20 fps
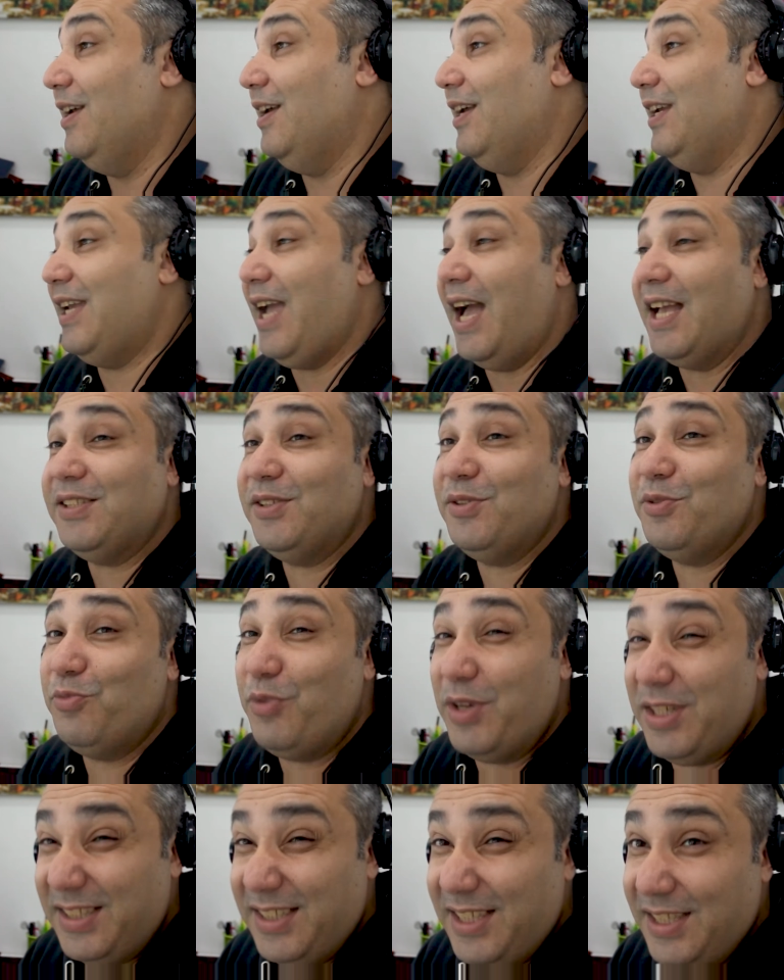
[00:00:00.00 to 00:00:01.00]
He hasn't
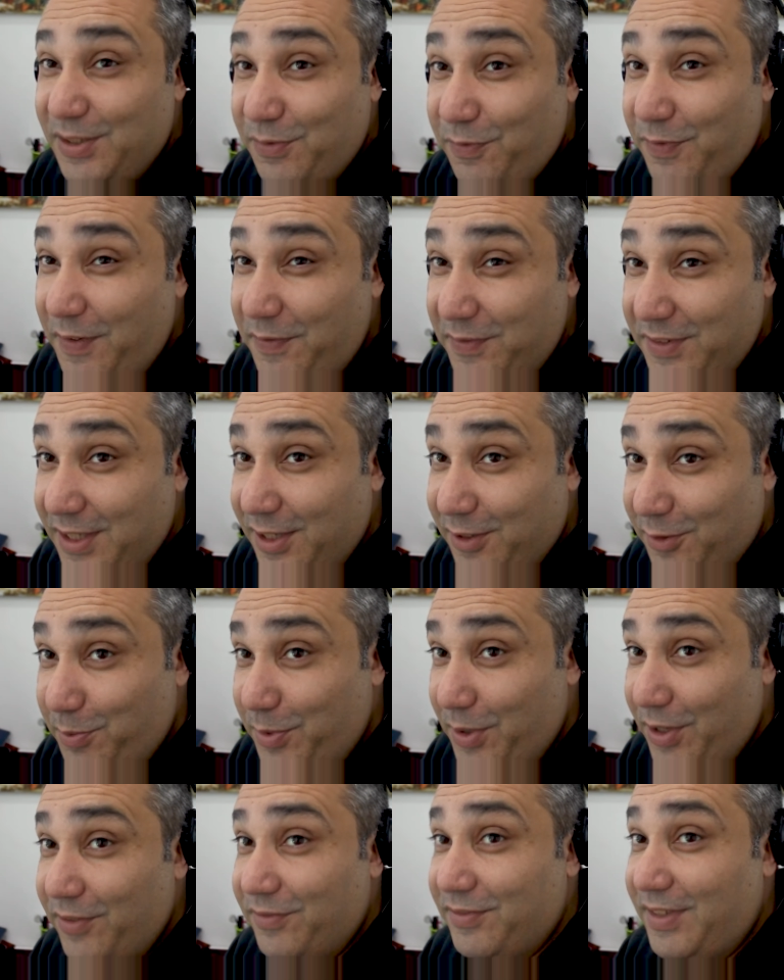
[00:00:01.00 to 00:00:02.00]
reached his 50th
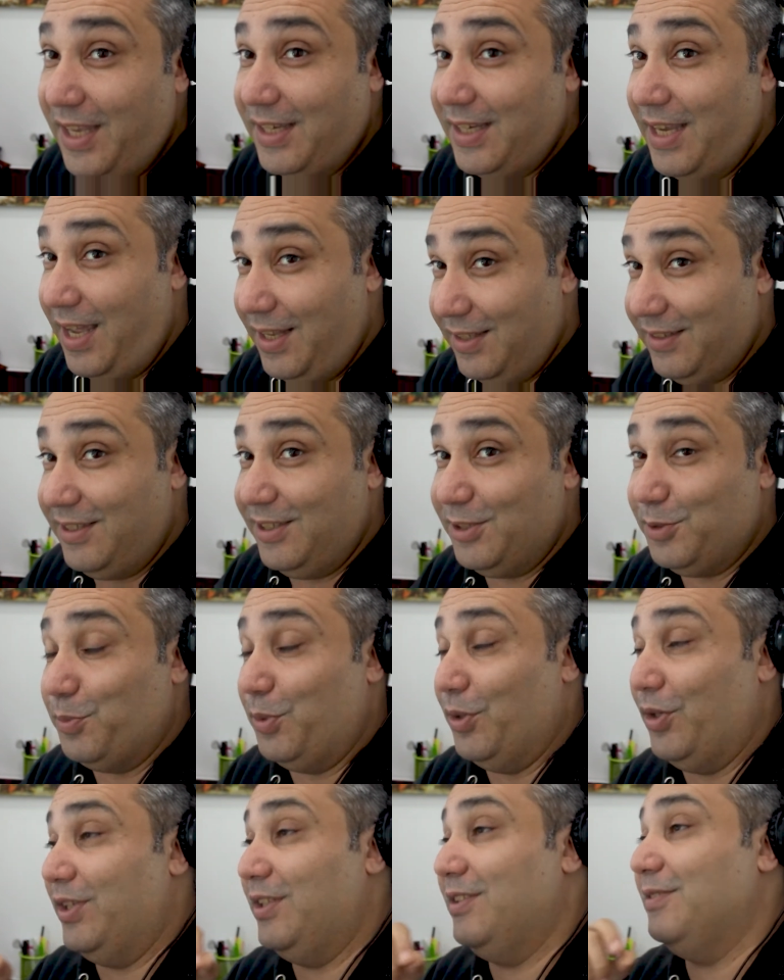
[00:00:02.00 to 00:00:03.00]
birthday yet at this
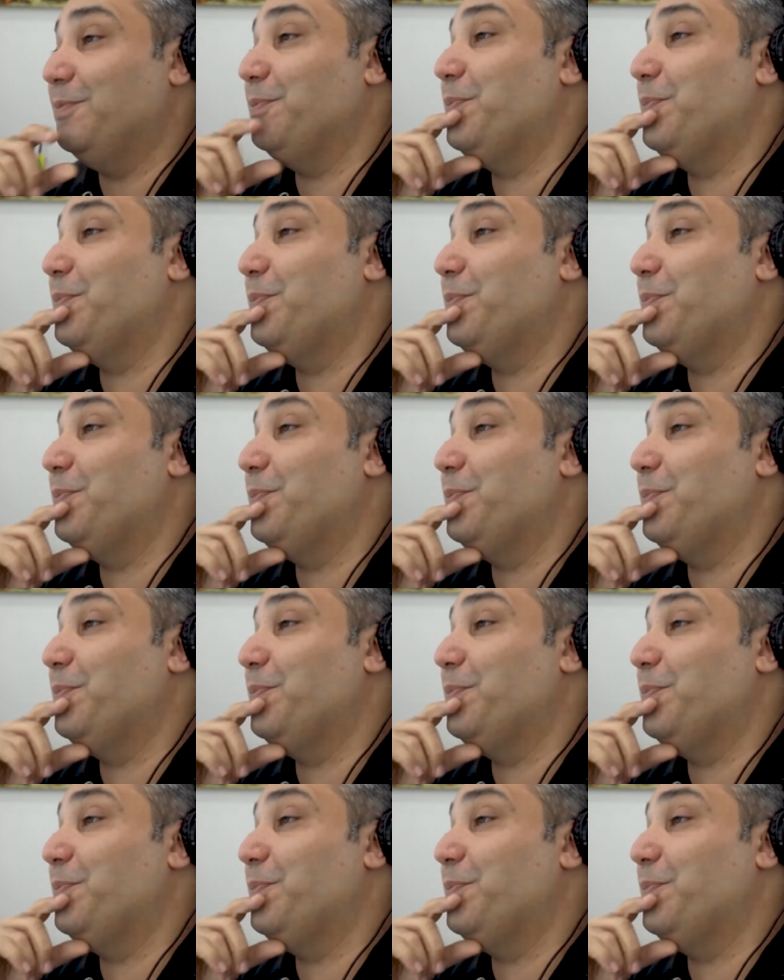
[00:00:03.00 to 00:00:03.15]
point.